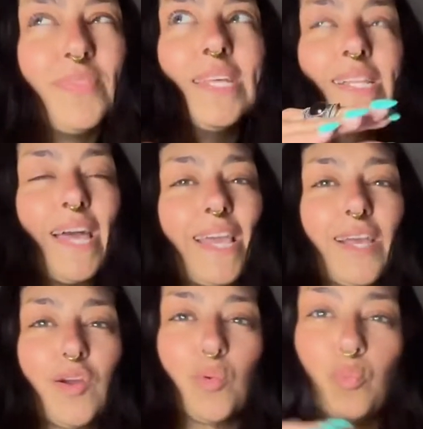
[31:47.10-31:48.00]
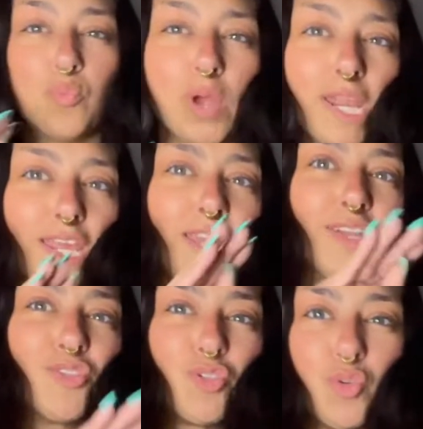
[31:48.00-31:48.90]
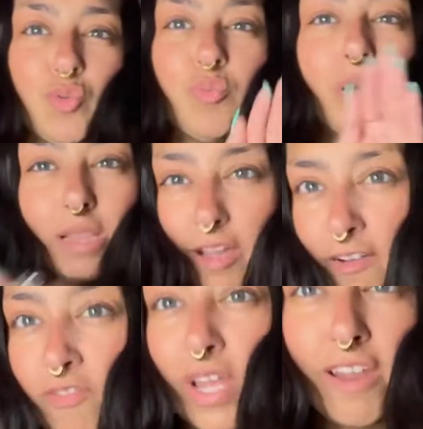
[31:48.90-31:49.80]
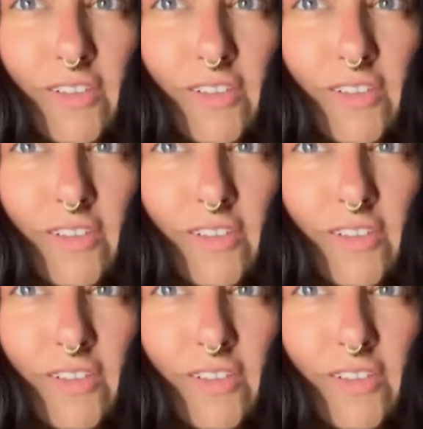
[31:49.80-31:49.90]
the like ready to be loved kind of